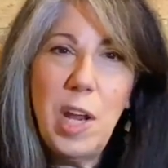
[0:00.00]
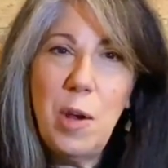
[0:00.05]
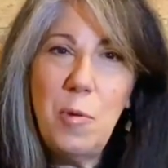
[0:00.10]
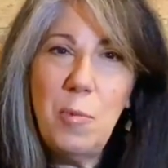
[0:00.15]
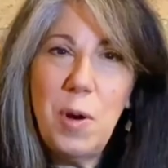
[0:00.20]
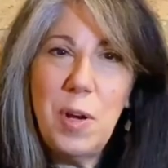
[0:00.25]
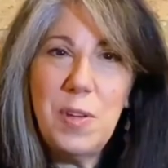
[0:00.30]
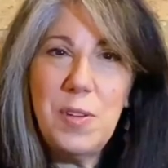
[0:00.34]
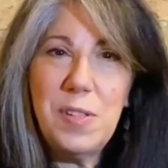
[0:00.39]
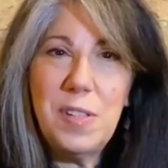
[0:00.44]

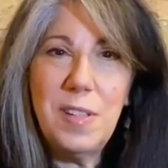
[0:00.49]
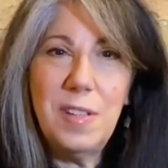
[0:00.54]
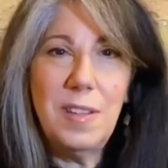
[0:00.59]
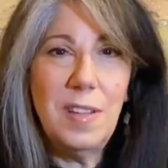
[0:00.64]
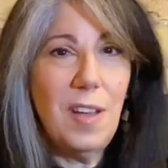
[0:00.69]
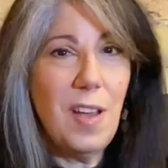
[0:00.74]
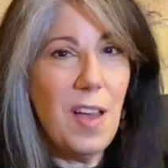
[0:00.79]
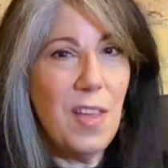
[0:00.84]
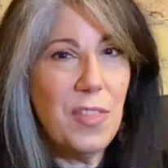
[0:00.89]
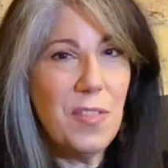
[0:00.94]
Rosen,
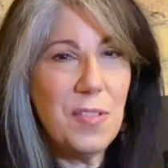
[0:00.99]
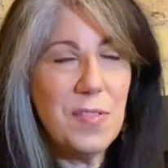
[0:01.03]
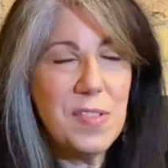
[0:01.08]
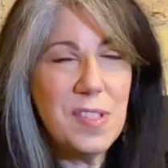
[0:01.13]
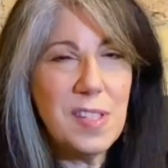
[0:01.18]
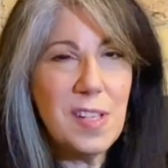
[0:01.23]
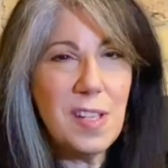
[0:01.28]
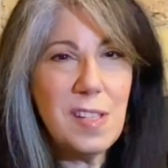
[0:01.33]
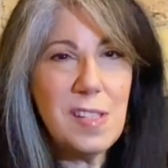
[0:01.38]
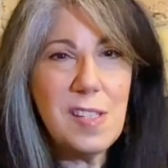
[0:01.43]
the author of
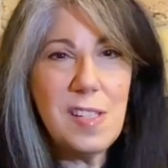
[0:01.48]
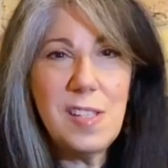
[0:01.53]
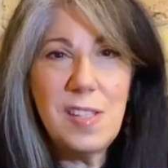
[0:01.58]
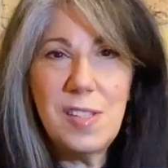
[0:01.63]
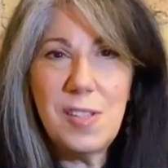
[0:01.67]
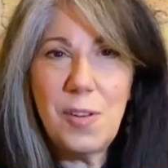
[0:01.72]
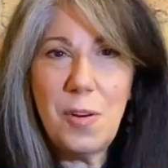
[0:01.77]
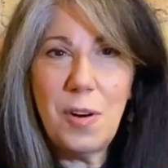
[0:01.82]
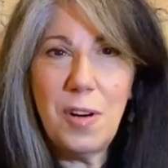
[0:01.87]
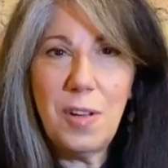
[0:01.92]
six
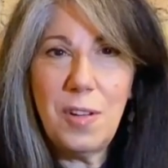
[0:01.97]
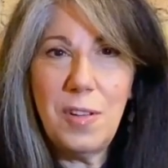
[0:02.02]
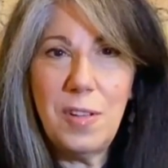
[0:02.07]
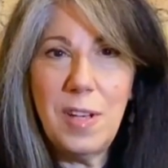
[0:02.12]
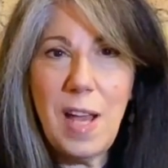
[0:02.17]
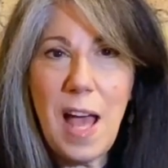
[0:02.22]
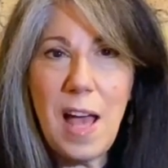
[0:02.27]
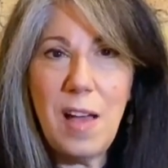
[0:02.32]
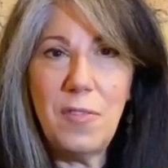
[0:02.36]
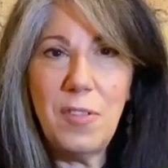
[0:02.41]
historical
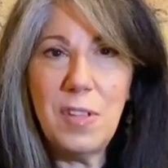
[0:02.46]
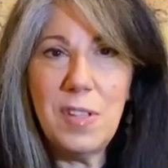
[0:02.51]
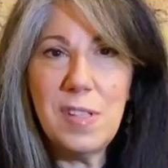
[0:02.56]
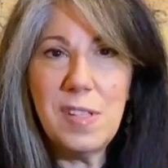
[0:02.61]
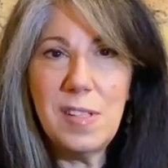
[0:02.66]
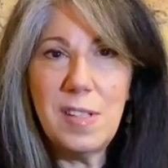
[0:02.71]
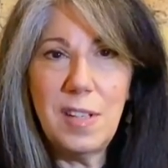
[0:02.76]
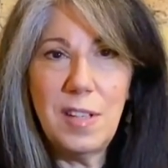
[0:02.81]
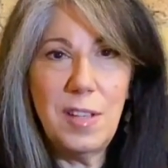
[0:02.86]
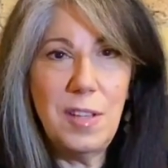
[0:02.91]

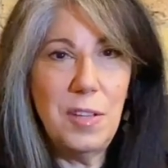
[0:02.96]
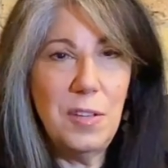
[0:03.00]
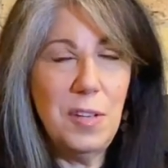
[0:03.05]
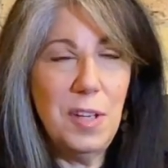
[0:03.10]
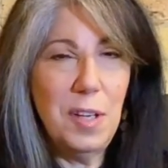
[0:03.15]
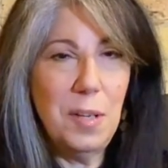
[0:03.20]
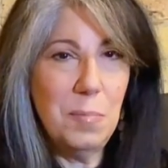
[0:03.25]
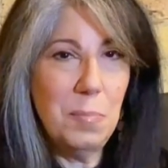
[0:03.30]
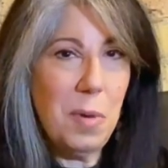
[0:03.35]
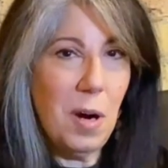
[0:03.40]
novels,
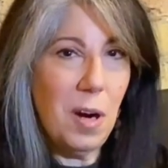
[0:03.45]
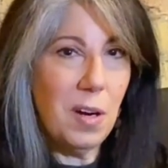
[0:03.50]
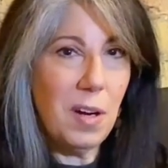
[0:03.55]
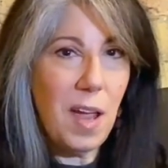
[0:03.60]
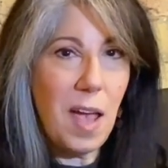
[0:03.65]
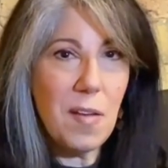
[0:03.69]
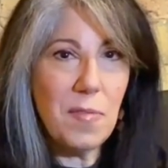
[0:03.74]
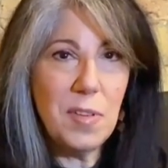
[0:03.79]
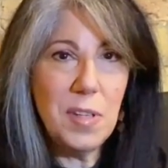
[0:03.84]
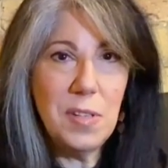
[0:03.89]
including Park
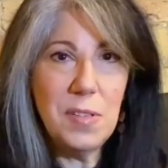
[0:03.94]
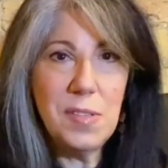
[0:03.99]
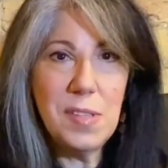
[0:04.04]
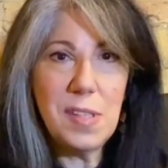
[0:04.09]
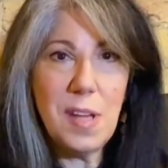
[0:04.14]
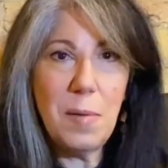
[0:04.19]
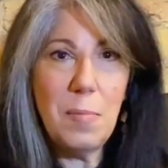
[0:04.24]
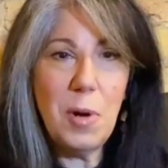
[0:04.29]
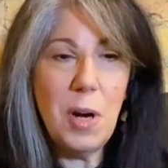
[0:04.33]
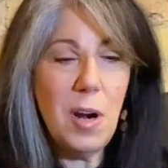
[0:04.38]
Avenue
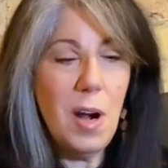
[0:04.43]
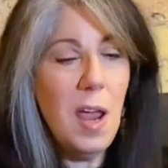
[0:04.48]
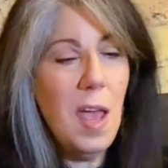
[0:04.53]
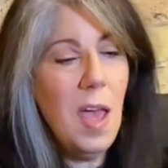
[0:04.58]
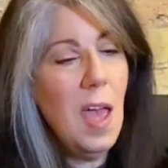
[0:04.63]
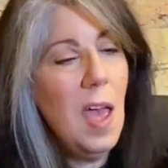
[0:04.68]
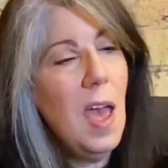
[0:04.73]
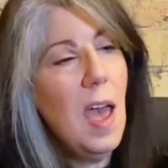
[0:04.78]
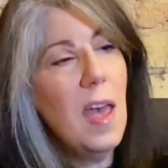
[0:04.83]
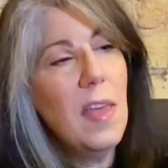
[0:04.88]
Summer,
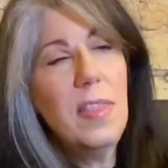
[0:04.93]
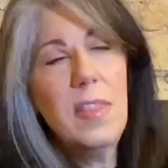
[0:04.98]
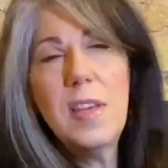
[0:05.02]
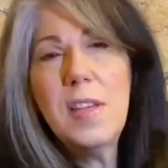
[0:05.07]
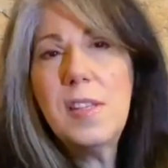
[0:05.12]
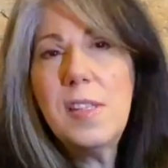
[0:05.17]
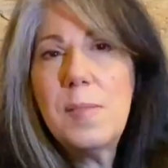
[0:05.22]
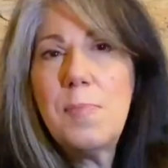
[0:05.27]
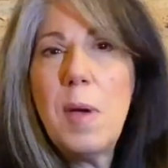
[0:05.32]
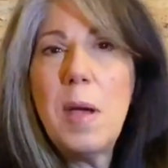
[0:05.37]
and
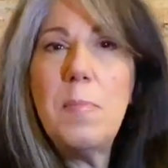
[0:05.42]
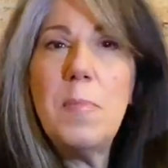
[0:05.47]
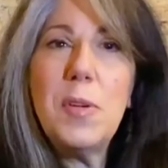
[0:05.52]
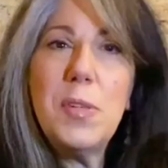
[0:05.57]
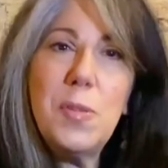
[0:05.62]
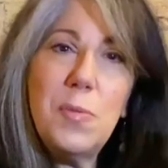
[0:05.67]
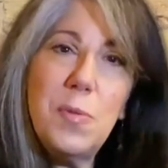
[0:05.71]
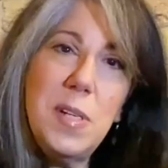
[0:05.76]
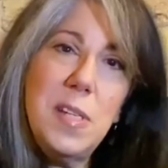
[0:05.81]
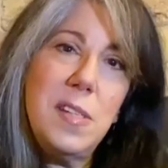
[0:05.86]
this, my
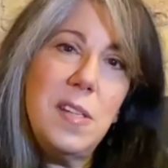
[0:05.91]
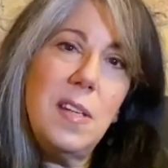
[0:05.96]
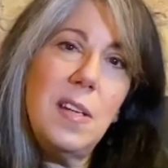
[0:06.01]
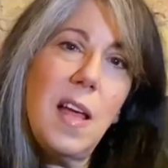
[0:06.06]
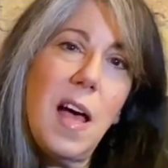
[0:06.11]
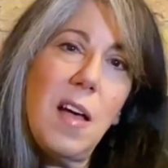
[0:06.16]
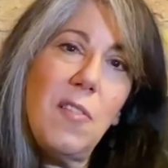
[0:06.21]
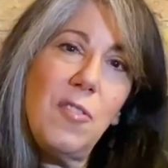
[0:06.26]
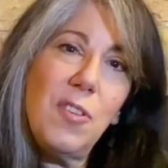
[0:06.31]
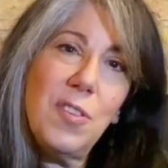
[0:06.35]
most recent
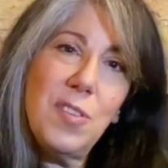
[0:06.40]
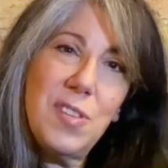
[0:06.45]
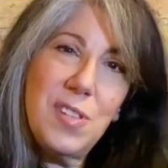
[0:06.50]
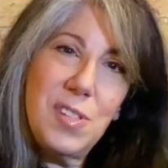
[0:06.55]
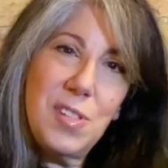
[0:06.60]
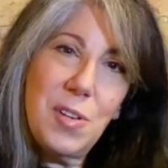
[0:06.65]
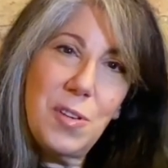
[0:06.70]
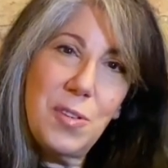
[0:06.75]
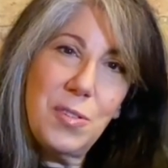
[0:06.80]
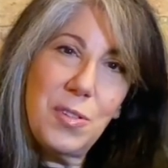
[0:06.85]
novel, The
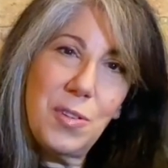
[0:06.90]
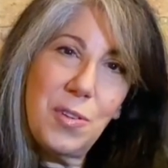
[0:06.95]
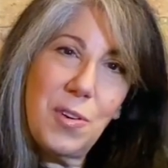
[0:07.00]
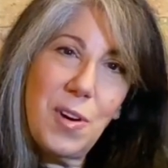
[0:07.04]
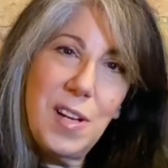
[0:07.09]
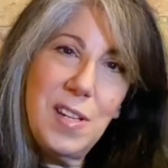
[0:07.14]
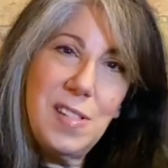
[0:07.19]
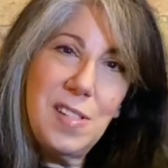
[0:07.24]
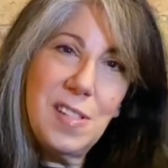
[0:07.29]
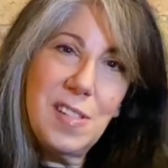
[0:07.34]
Social
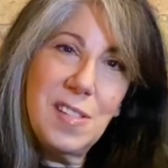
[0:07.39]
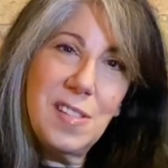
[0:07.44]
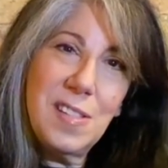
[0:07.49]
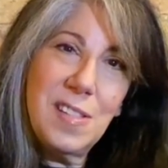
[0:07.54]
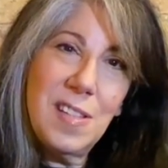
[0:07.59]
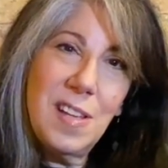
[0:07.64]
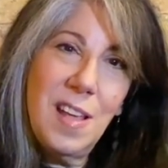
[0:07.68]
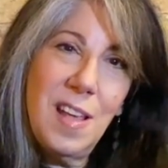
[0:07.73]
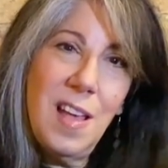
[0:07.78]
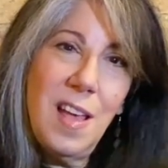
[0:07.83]

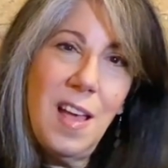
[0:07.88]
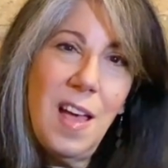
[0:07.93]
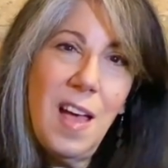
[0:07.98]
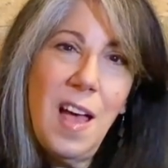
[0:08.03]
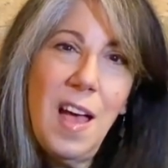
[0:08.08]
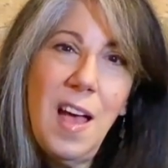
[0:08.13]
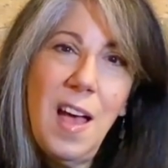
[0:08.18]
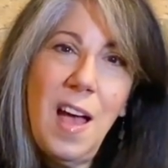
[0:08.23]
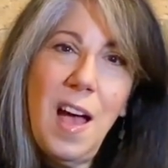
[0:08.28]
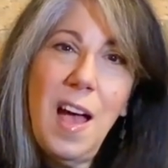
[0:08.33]
Graces.
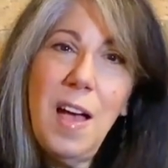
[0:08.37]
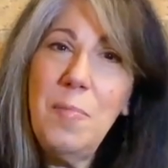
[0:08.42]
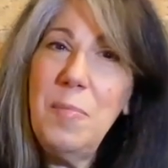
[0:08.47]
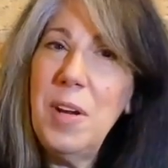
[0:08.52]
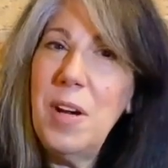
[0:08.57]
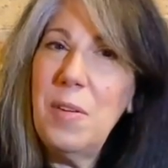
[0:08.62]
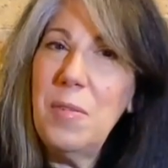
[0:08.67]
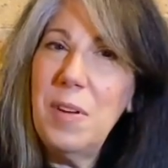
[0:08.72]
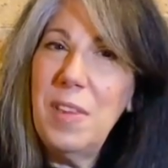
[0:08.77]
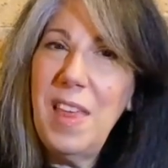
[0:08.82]
I'm
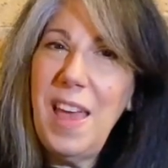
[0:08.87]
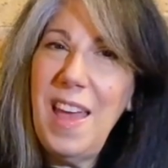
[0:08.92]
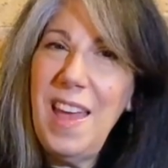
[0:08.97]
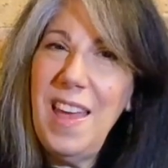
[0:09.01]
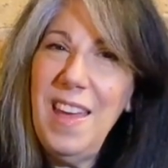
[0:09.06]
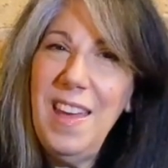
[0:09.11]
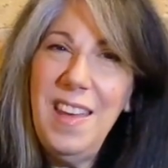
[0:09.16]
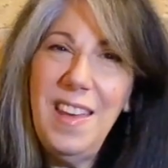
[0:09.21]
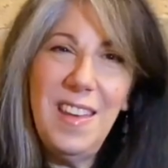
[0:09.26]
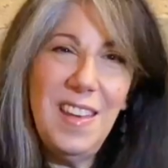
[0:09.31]
here with
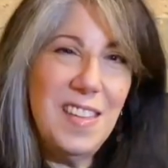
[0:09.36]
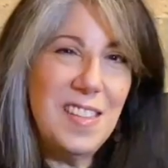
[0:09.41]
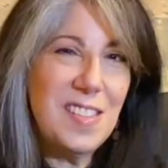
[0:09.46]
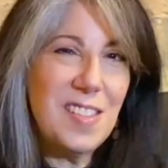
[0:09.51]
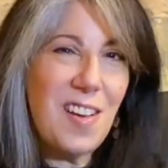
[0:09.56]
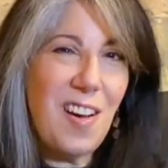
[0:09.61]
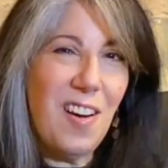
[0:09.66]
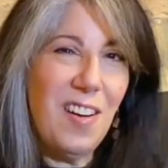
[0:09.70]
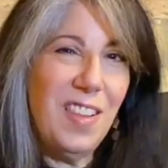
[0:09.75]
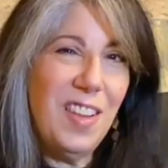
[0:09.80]
Hey, It's
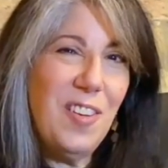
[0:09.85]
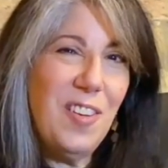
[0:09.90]
Carly